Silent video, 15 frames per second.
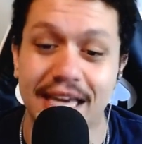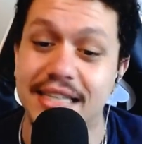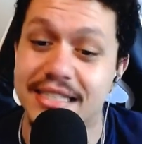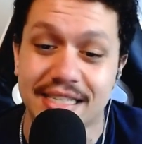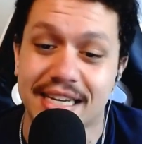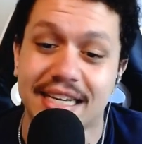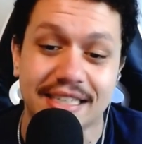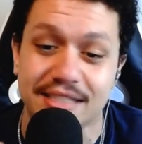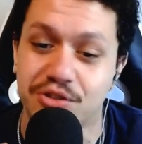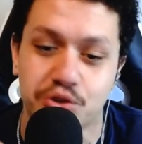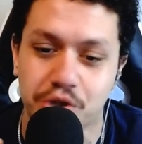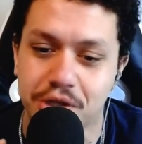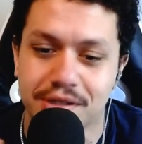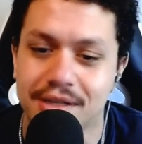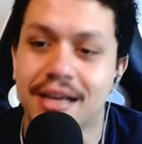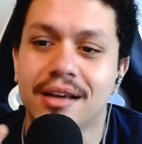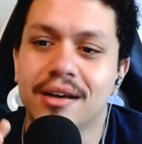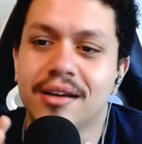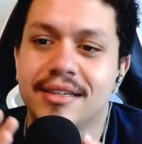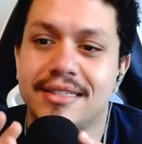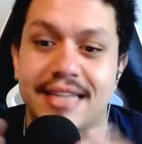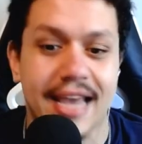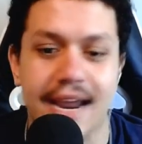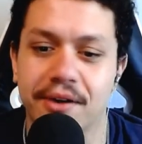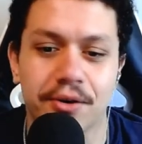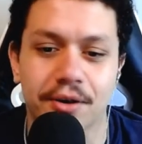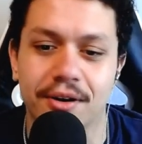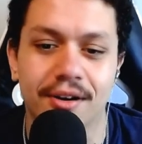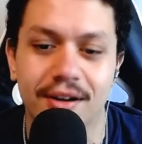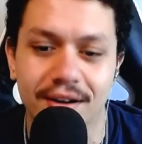the instinct is just
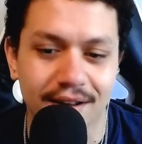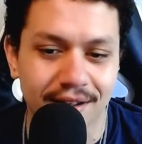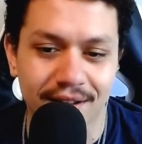terror.